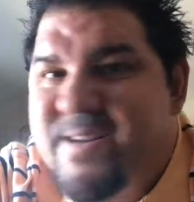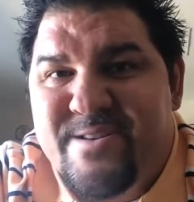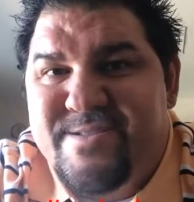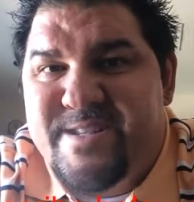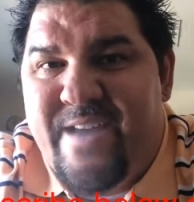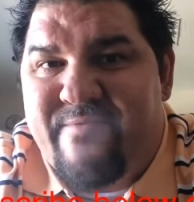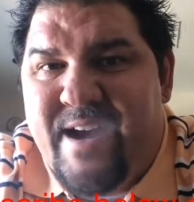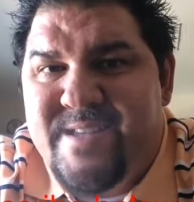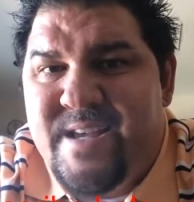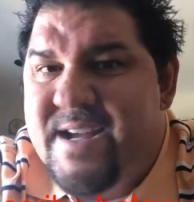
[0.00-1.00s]
Good stuff,
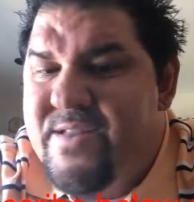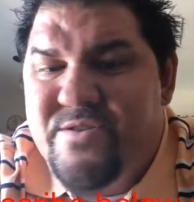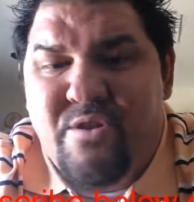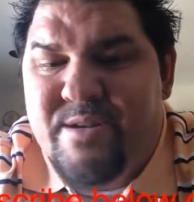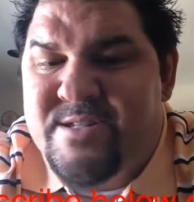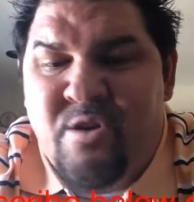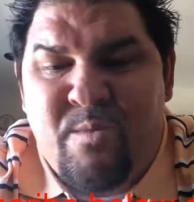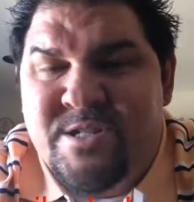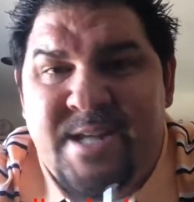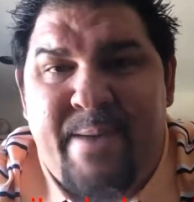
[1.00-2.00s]
guys. There's only so
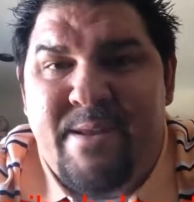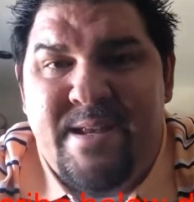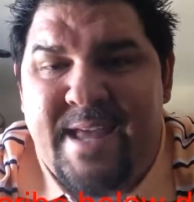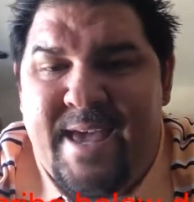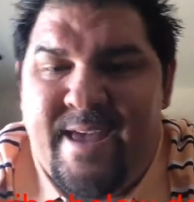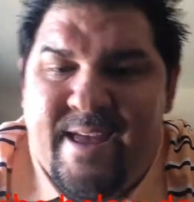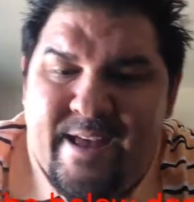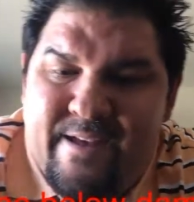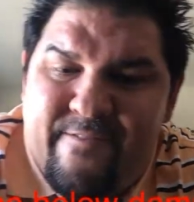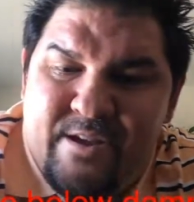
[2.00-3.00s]
much time in a day.
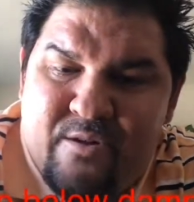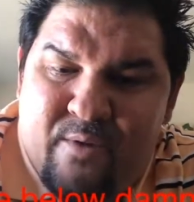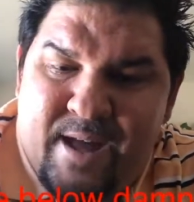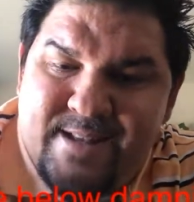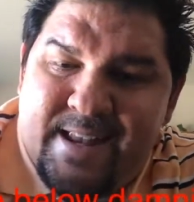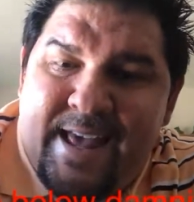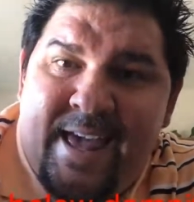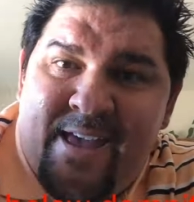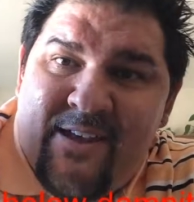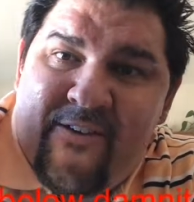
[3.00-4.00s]
You know what?
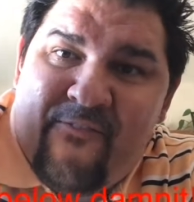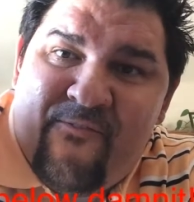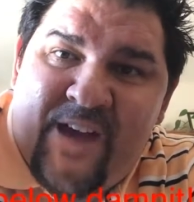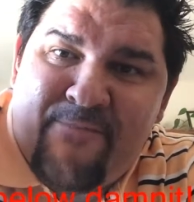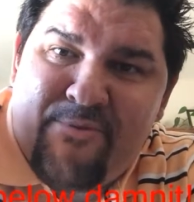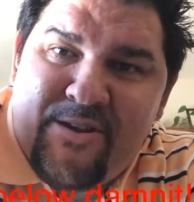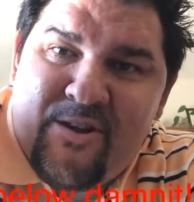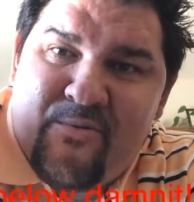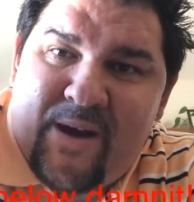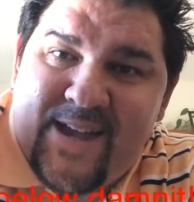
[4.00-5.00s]
Today, vape it
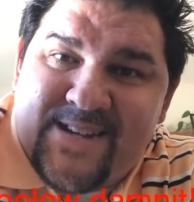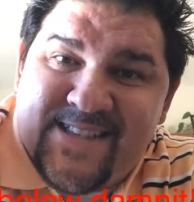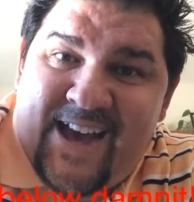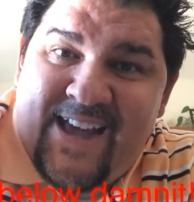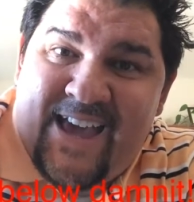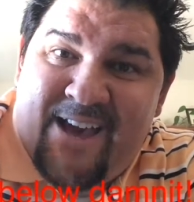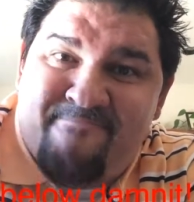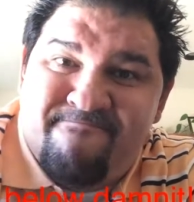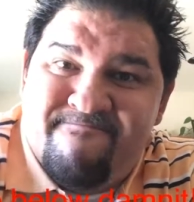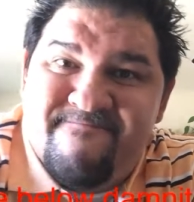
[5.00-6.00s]
your way because I
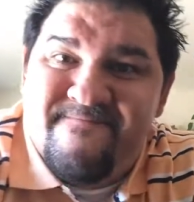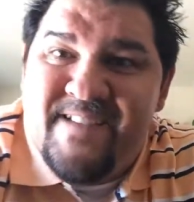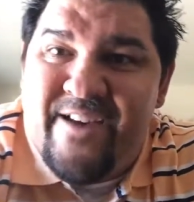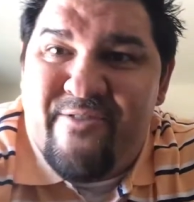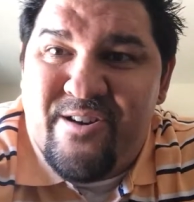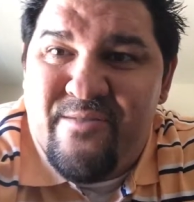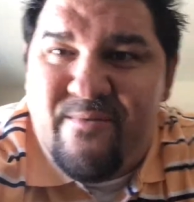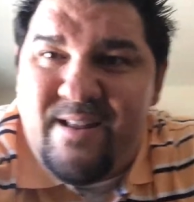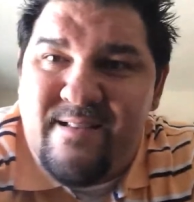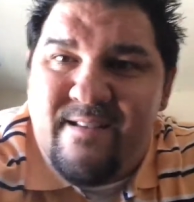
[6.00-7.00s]
am. Have a
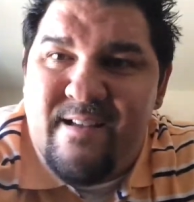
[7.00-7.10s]
good one.